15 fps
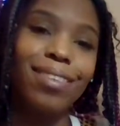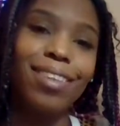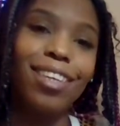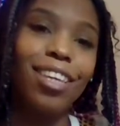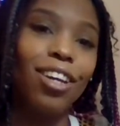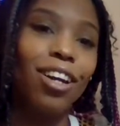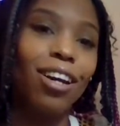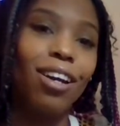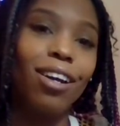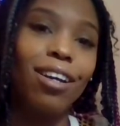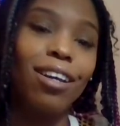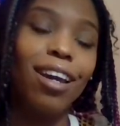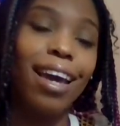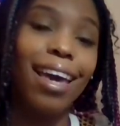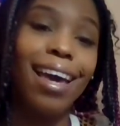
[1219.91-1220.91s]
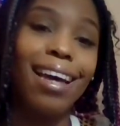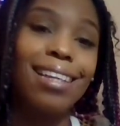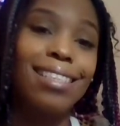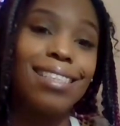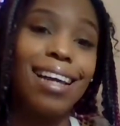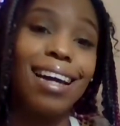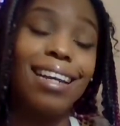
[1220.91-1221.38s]
Your
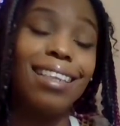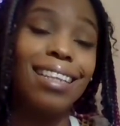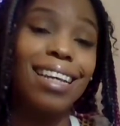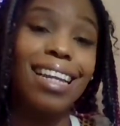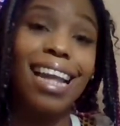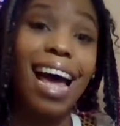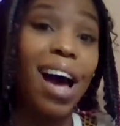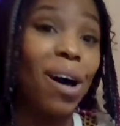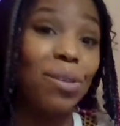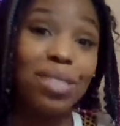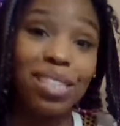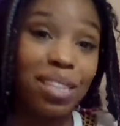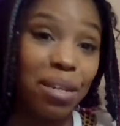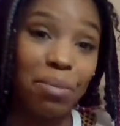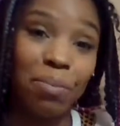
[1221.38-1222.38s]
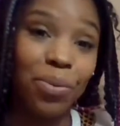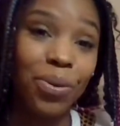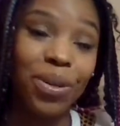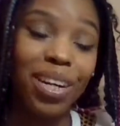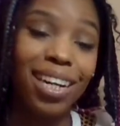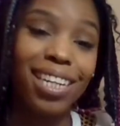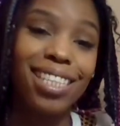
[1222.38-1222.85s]
head's not in the clouds
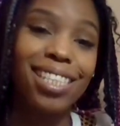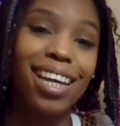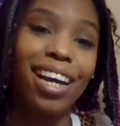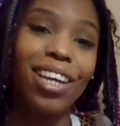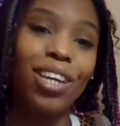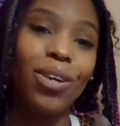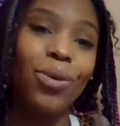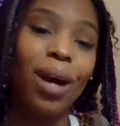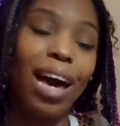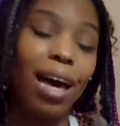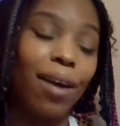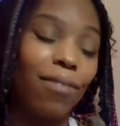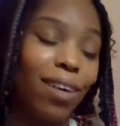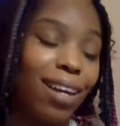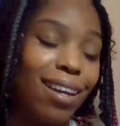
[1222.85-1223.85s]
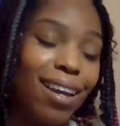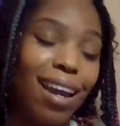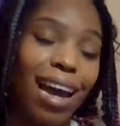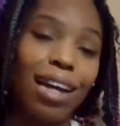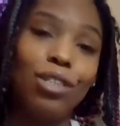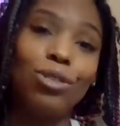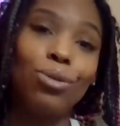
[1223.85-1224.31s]
anymore. It's like you have a
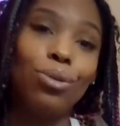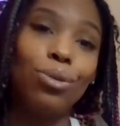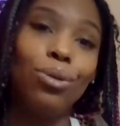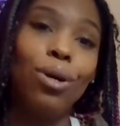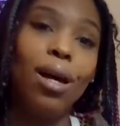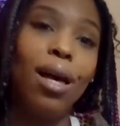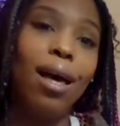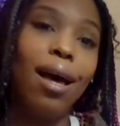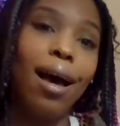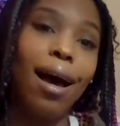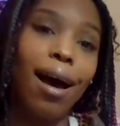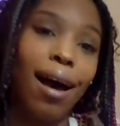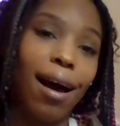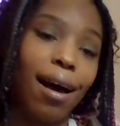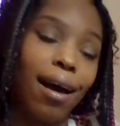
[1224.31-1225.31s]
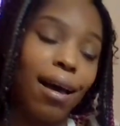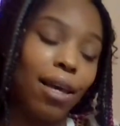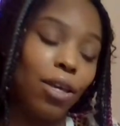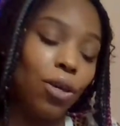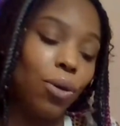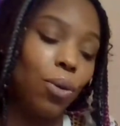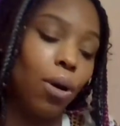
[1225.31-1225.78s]
natural high.
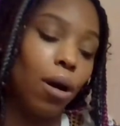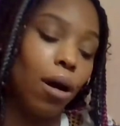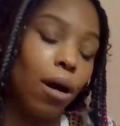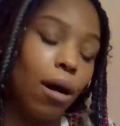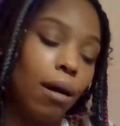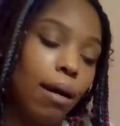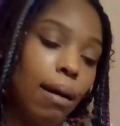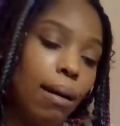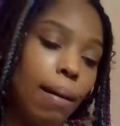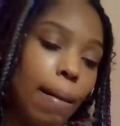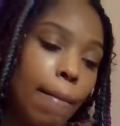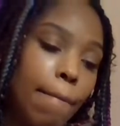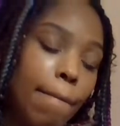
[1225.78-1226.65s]
You are